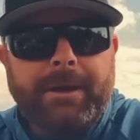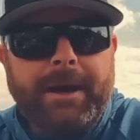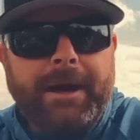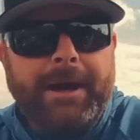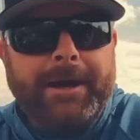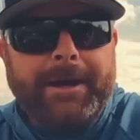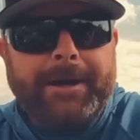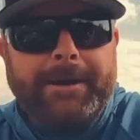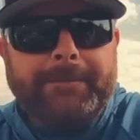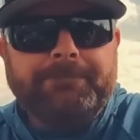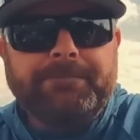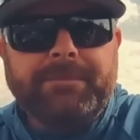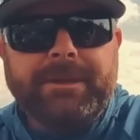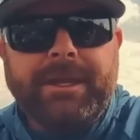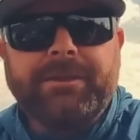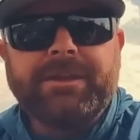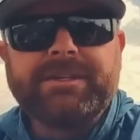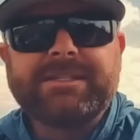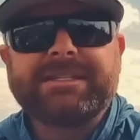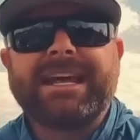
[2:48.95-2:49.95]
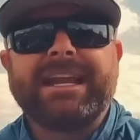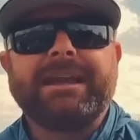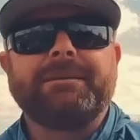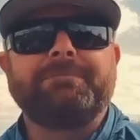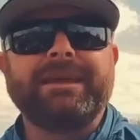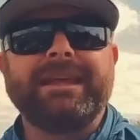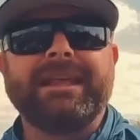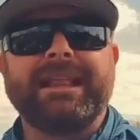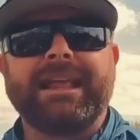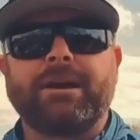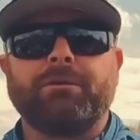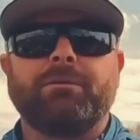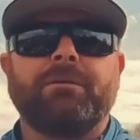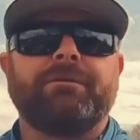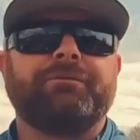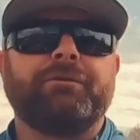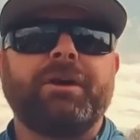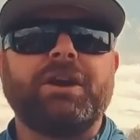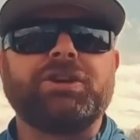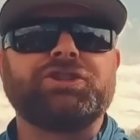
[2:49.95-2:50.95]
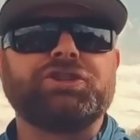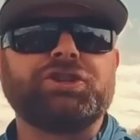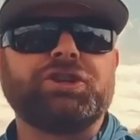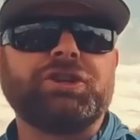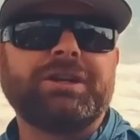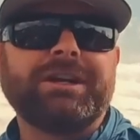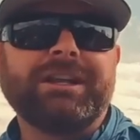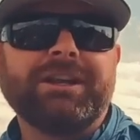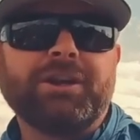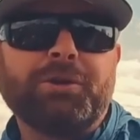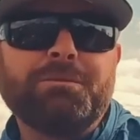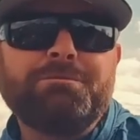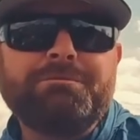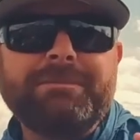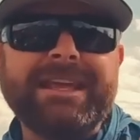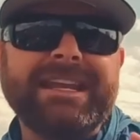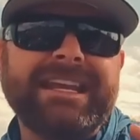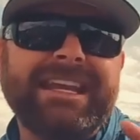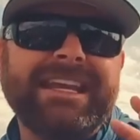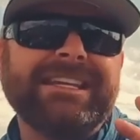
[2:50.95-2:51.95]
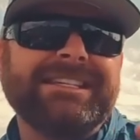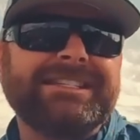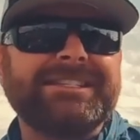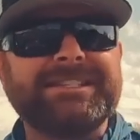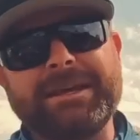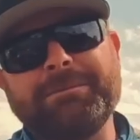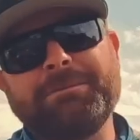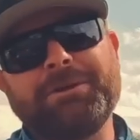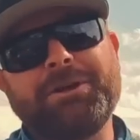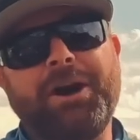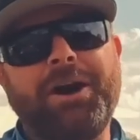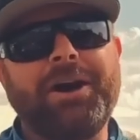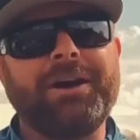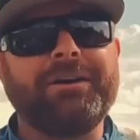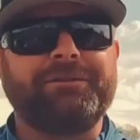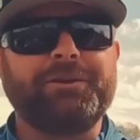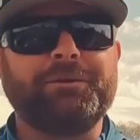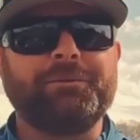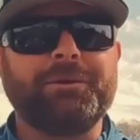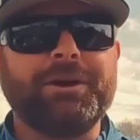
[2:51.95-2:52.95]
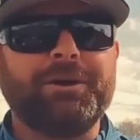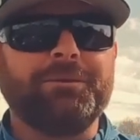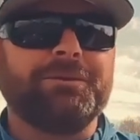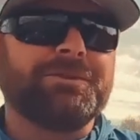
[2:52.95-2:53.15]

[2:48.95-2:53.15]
Um, you know, this is kind of be like a refresher, a little mini seminar, if you will.